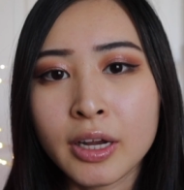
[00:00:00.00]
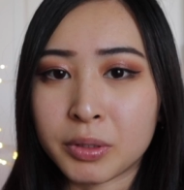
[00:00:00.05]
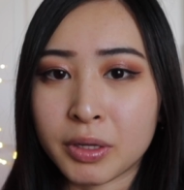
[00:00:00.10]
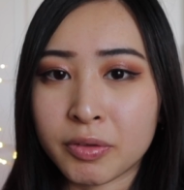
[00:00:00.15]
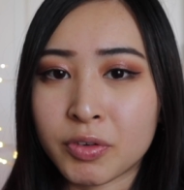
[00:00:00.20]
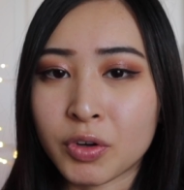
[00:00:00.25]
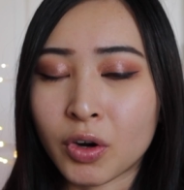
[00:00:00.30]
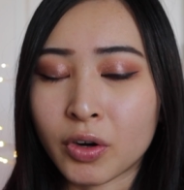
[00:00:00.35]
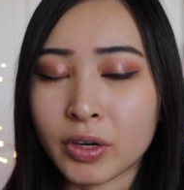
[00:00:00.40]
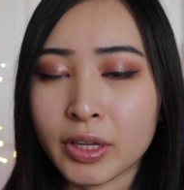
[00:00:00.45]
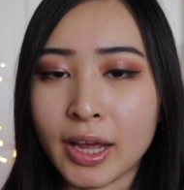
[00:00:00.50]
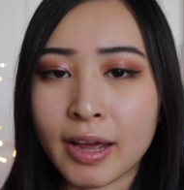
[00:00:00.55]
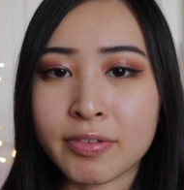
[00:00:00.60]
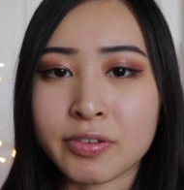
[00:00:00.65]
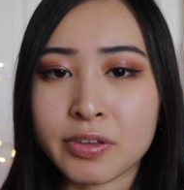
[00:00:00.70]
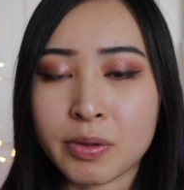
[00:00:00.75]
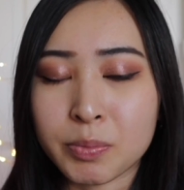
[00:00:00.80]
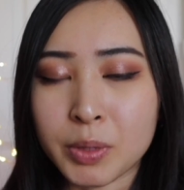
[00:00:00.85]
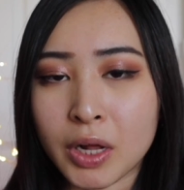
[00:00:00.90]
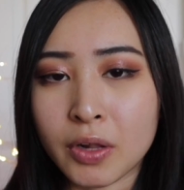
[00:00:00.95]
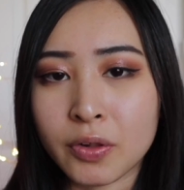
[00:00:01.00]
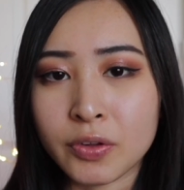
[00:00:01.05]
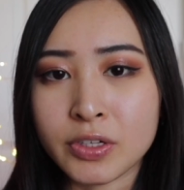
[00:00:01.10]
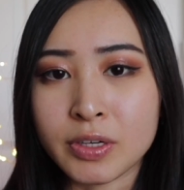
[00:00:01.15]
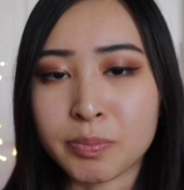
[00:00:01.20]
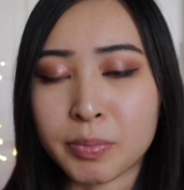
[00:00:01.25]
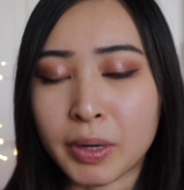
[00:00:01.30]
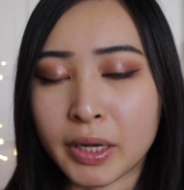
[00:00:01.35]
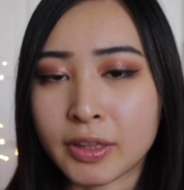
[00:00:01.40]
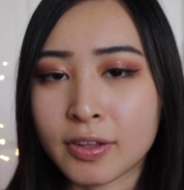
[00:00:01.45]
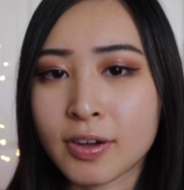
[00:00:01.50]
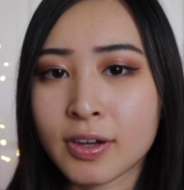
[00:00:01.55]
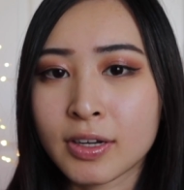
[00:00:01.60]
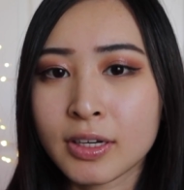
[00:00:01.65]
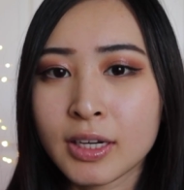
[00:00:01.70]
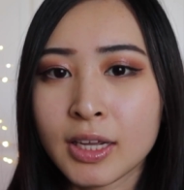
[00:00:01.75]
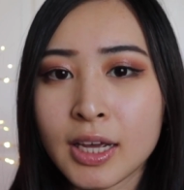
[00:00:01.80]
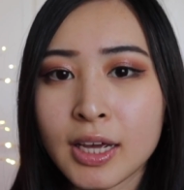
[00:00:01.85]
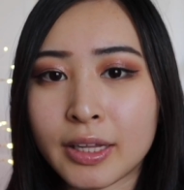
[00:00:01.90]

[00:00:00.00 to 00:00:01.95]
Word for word: but if you already have some knowledge in Python,